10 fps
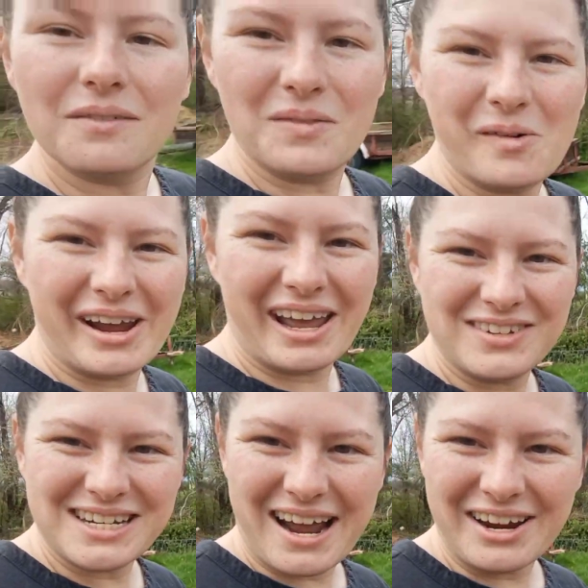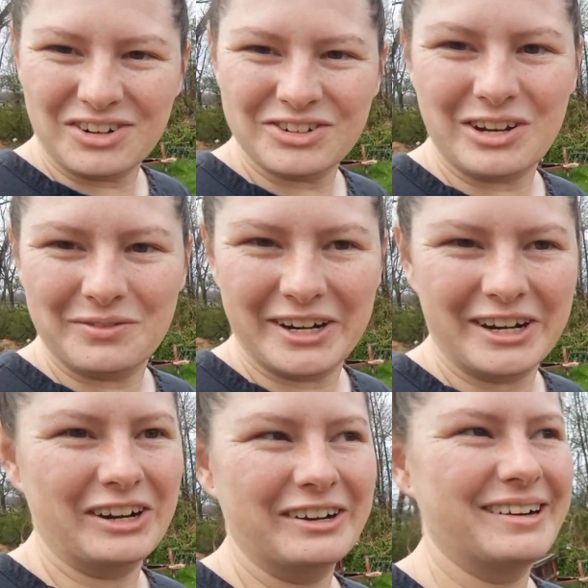but we have tires over
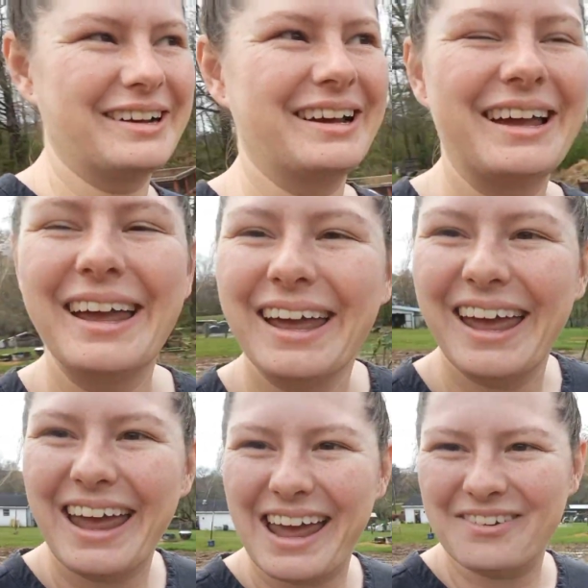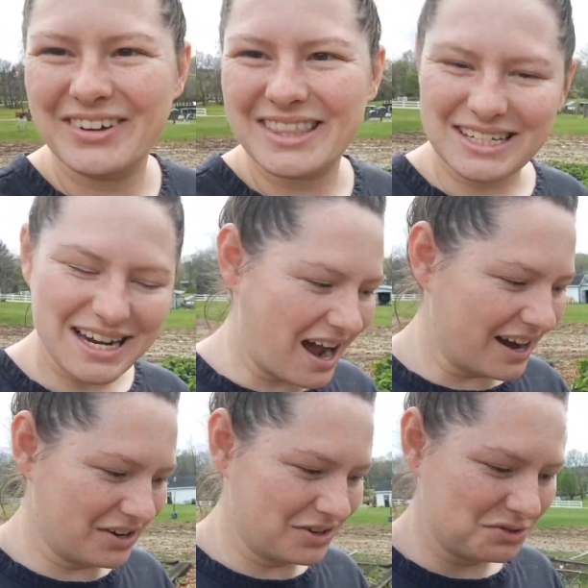here. And with the
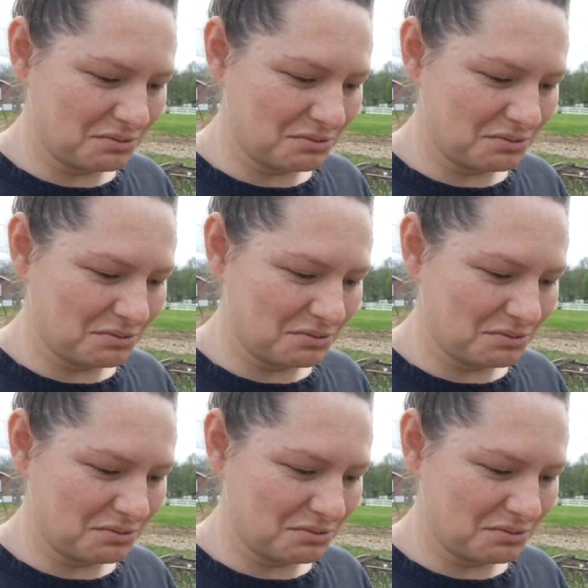tires,